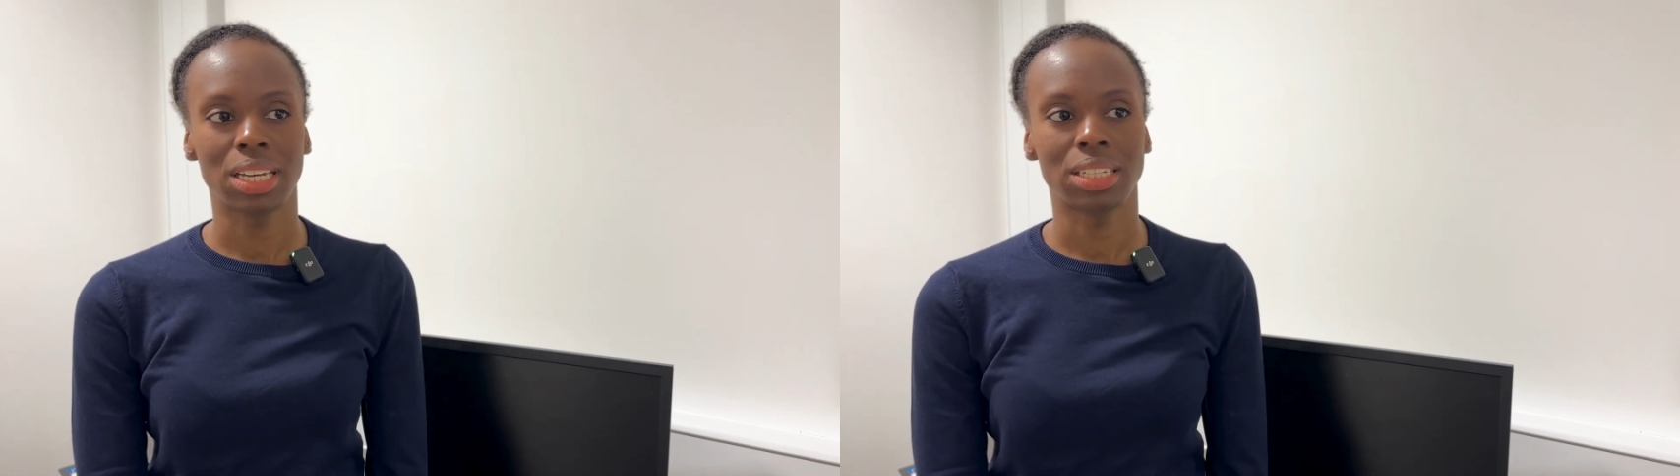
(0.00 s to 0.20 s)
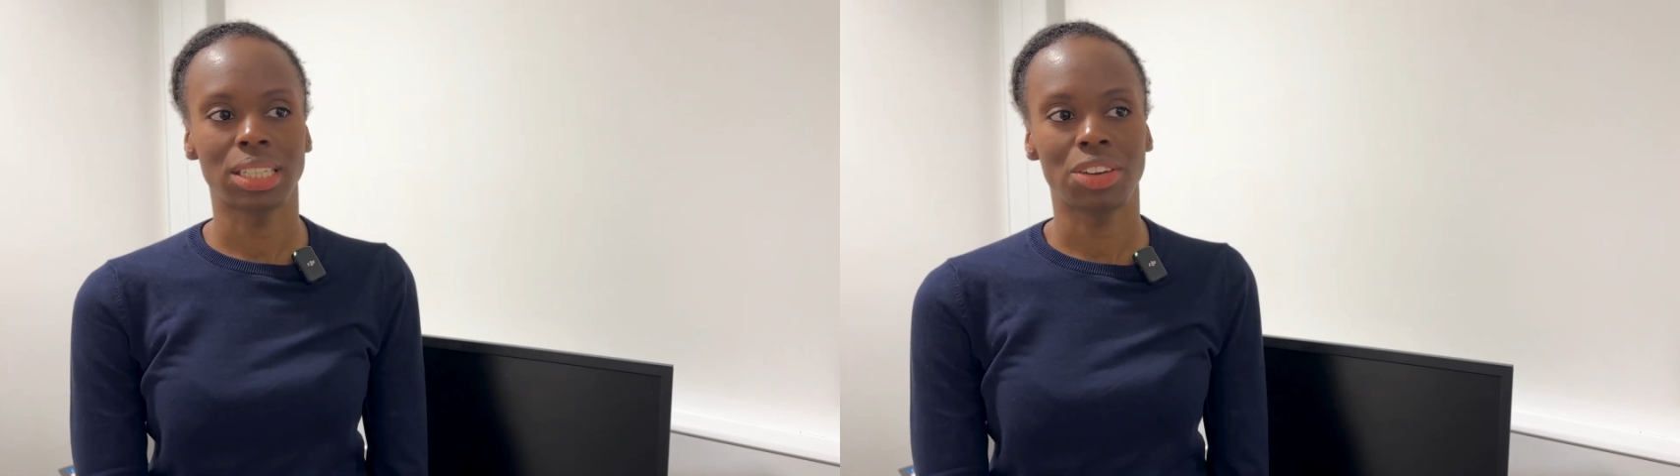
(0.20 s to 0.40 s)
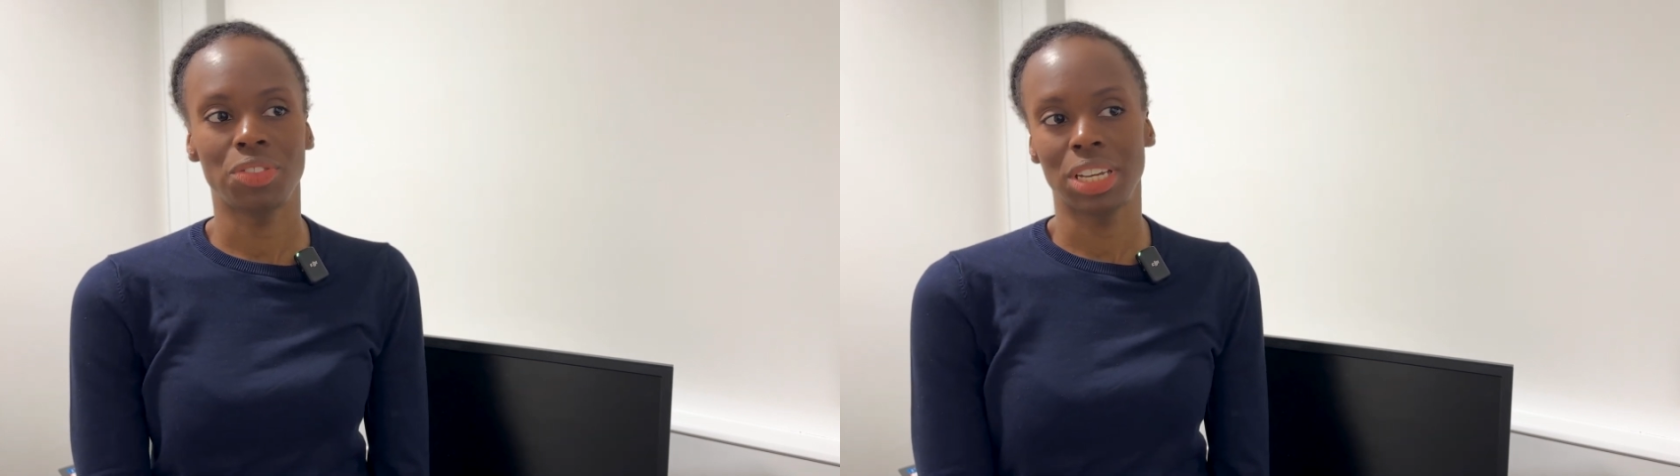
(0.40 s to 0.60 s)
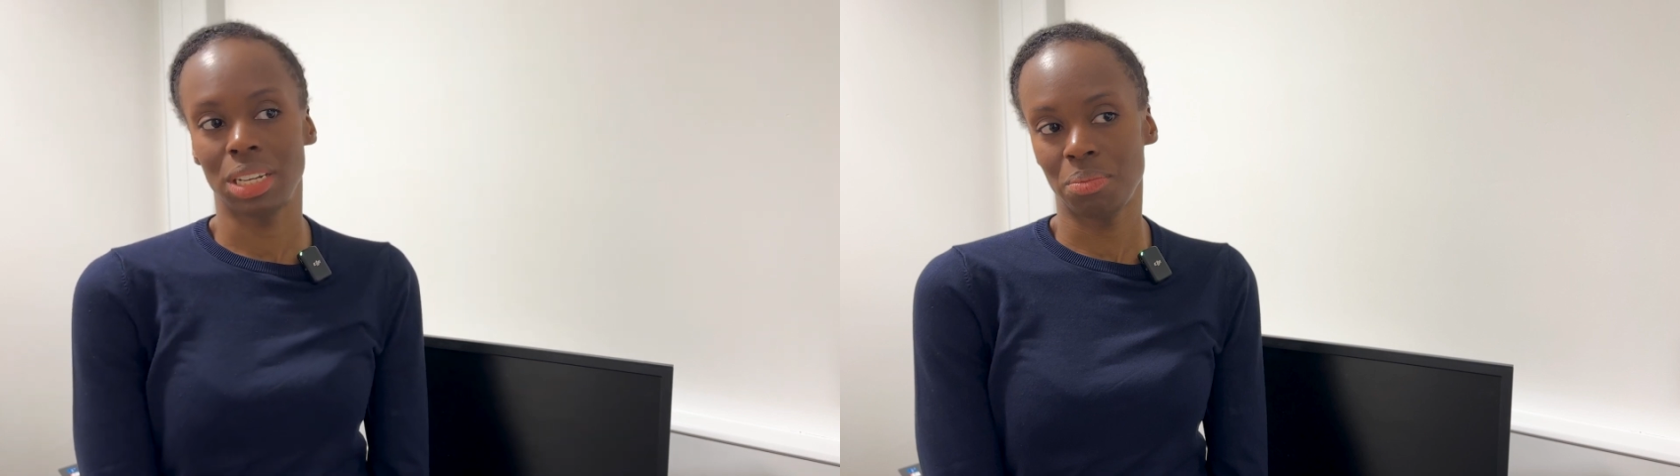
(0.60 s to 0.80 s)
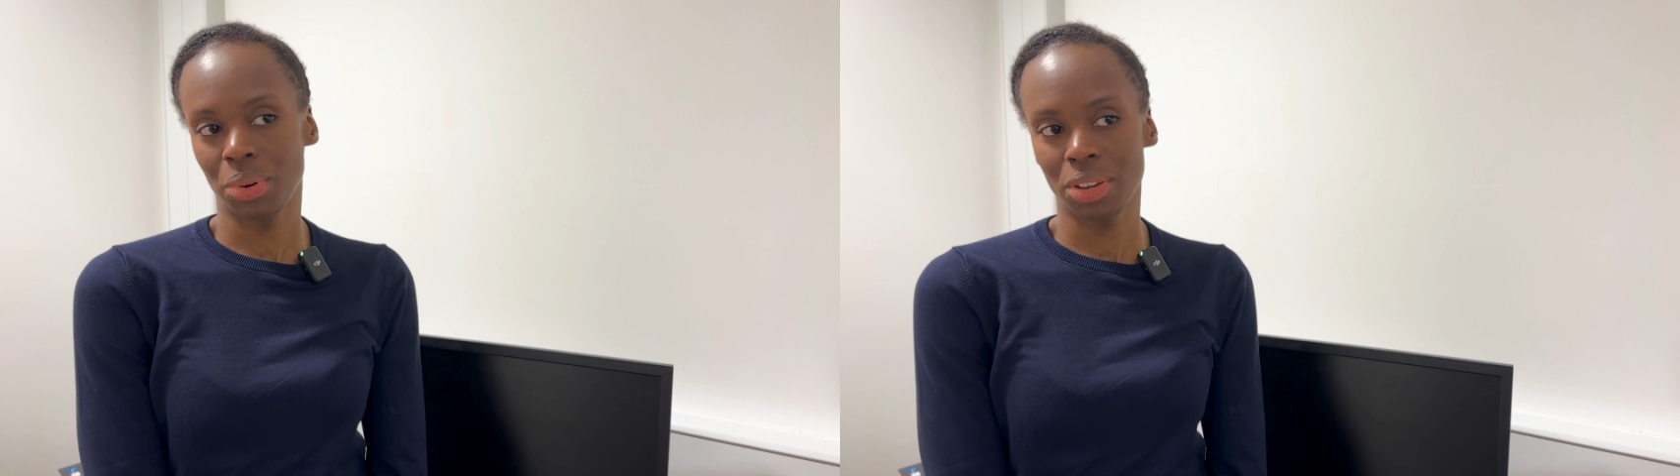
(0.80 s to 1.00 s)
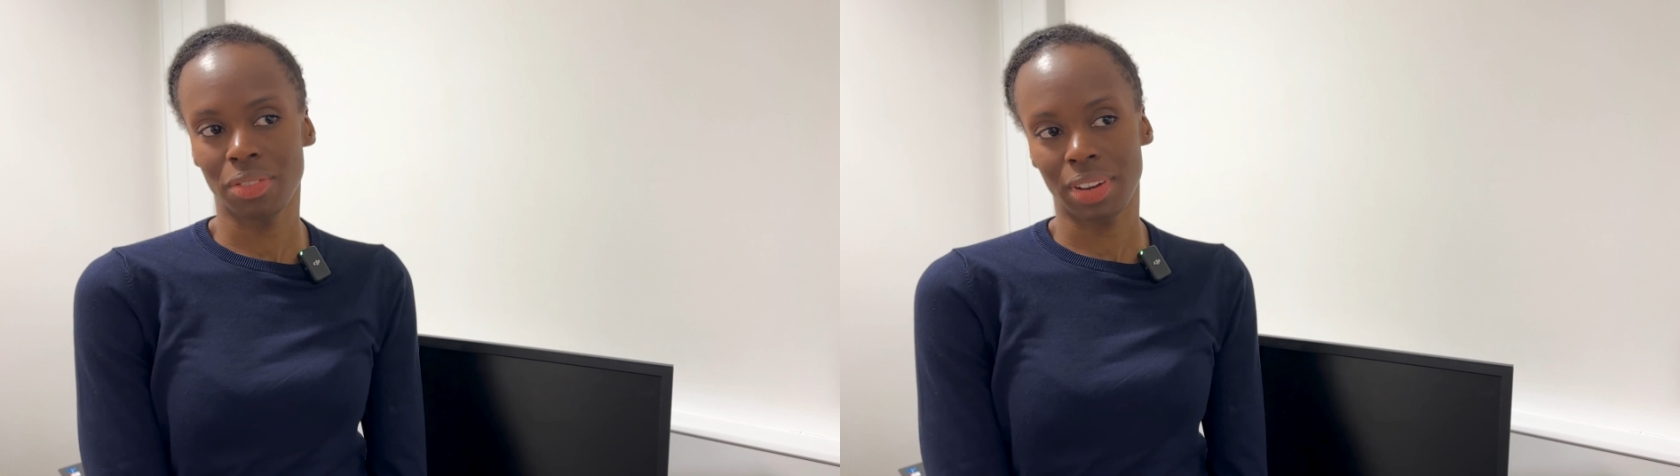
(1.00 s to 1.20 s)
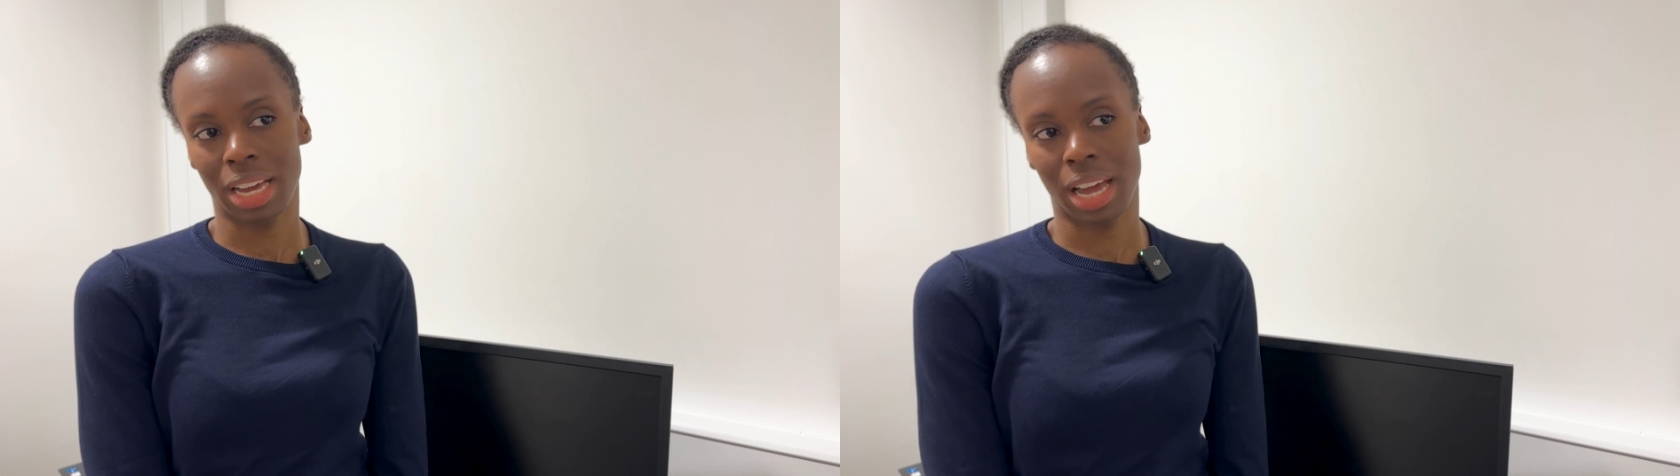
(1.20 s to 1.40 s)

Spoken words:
that if we could improve